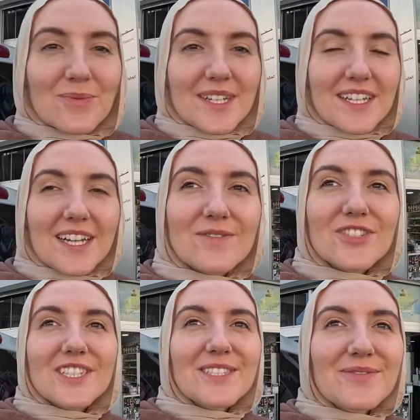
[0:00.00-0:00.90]
We have
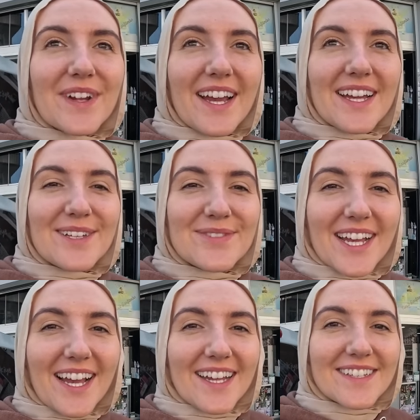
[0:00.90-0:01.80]
just arrived
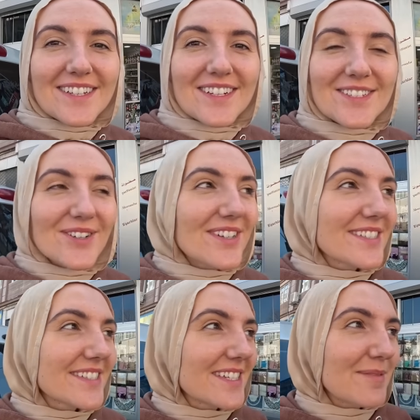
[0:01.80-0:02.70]
and there's
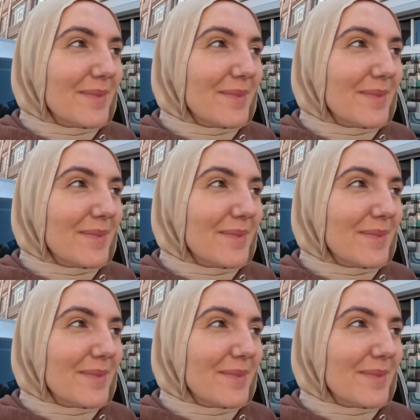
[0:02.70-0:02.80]
honestly a